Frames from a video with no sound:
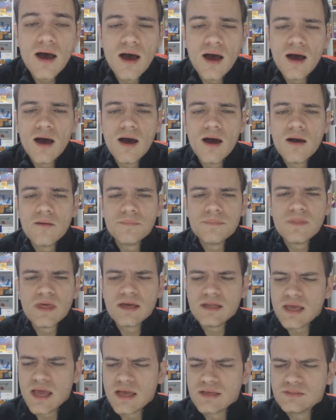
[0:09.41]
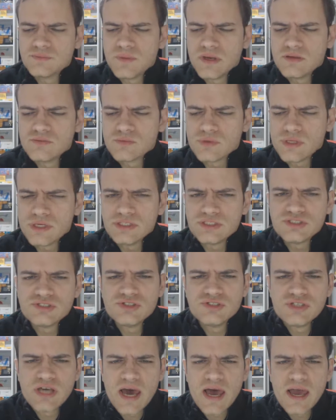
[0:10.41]
Um, that has been released
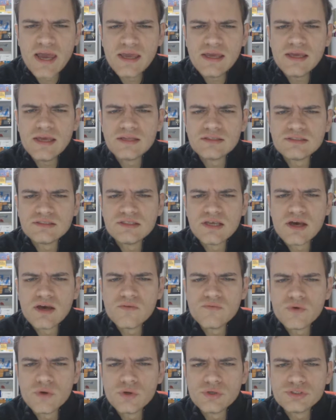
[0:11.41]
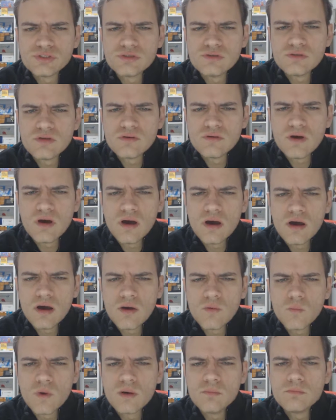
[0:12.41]
today. It's uh, version
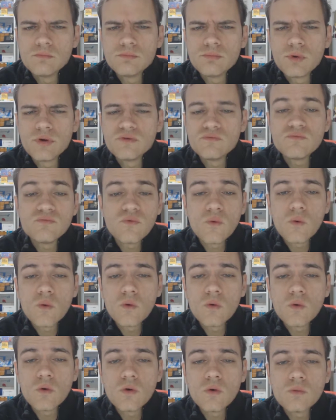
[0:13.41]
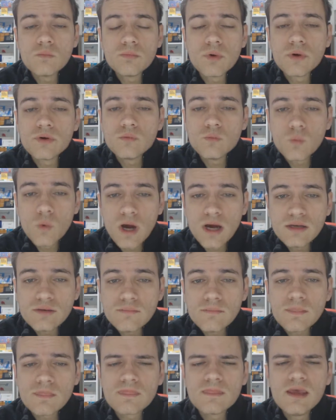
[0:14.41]
1.4.1, uh,
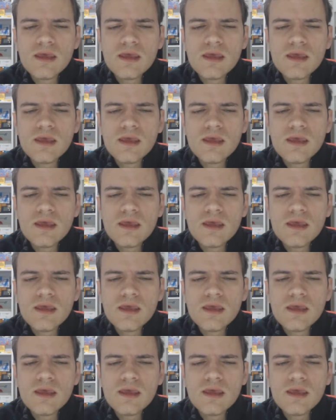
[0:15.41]
um,